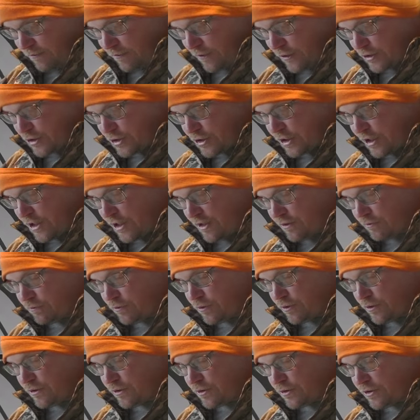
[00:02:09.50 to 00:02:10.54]
first shot
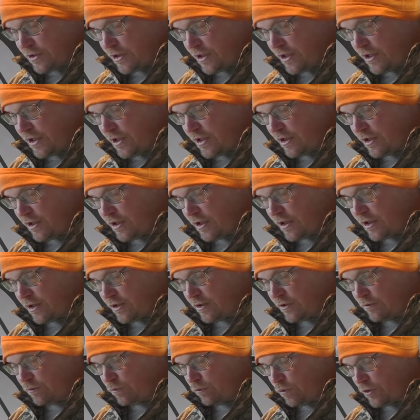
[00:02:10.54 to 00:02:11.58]
was
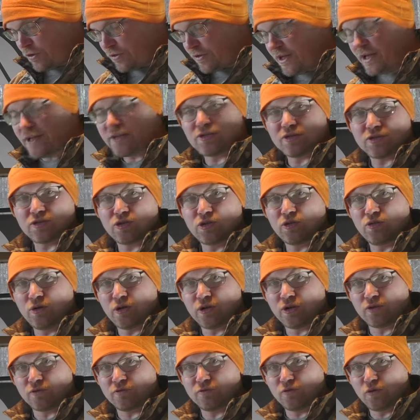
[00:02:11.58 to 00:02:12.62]
uh,
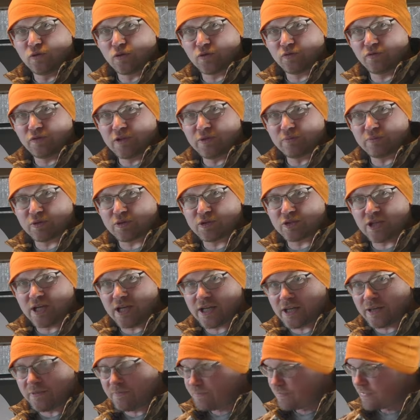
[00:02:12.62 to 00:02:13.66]
1,204 feet per
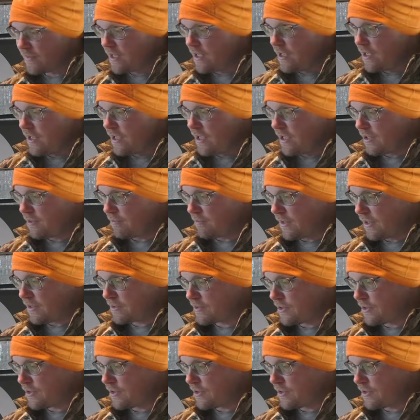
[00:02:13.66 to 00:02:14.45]
second, and my